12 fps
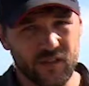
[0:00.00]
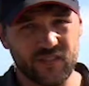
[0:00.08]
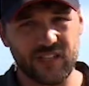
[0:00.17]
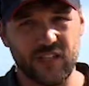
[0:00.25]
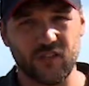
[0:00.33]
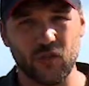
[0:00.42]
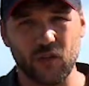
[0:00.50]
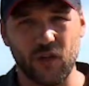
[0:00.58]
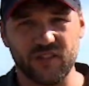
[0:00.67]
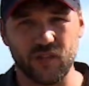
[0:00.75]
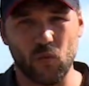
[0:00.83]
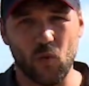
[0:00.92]
They've stayed too
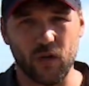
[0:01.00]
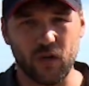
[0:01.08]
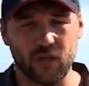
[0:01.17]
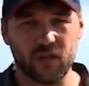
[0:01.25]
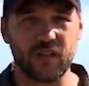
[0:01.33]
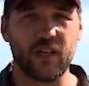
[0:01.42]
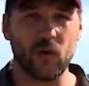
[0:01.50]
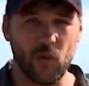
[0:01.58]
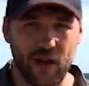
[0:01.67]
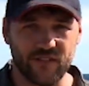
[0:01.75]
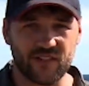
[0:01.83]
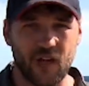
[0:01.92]
close to the water, king
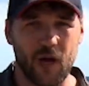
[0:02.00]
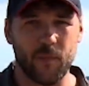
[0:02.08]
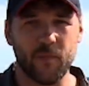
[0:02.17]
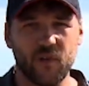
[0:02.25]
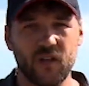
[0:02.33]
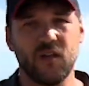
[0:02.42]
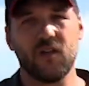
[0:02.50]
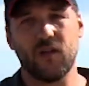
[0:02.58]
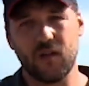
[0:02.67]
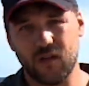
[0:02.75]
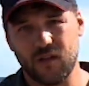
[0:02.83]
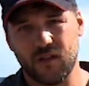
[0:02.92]
waves come,
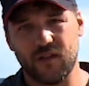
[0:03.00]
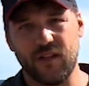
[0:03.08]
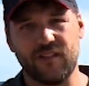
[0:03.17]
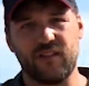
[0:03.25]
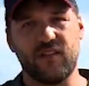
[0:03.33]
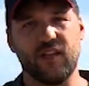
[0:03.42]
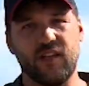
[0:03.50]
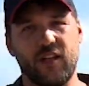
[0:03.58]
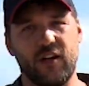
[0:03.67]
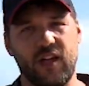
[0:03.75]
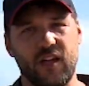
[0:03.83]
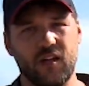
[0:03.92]
that's the end of
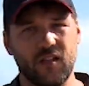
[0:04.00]
their day.